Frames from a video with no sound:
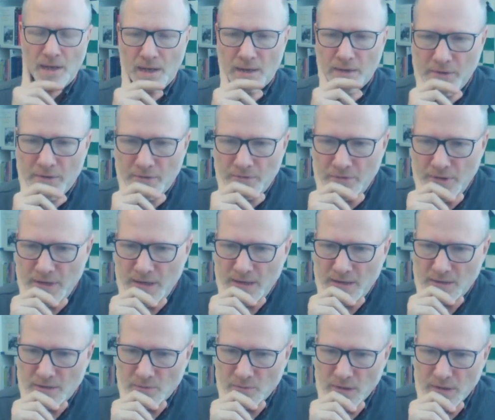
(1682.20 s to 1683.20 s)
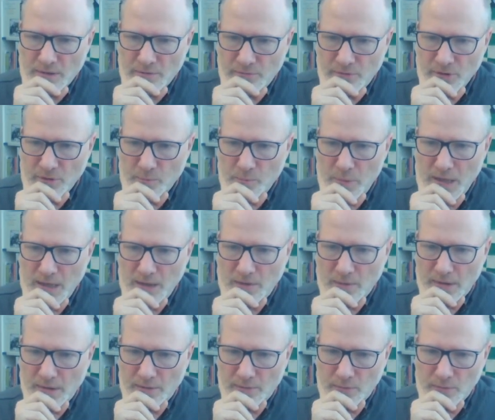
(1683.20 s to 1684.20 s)
the reason why rook b to
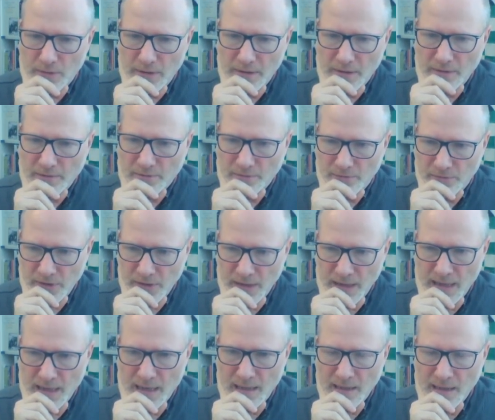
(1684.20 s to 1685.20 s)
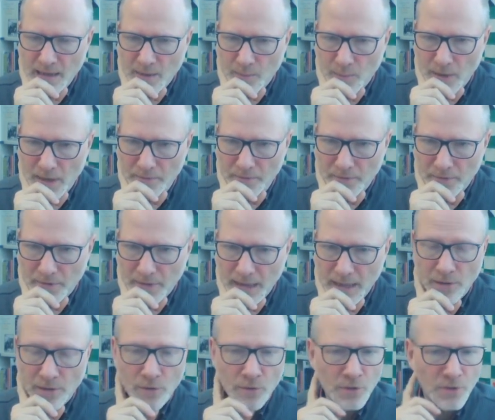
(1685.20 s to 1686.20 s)
f1 is really a blunder.
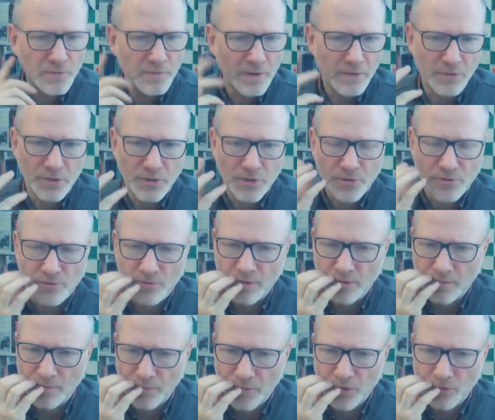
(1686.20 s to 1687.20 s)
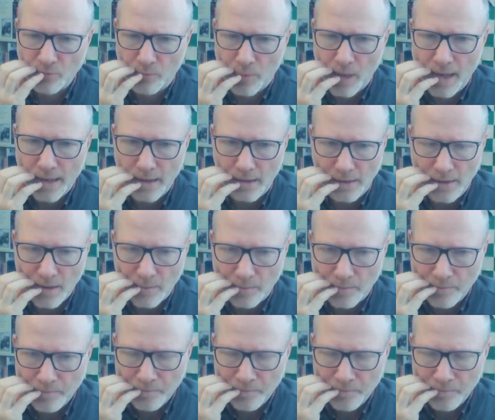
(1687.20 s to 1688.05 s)
It looks very strong to pile up,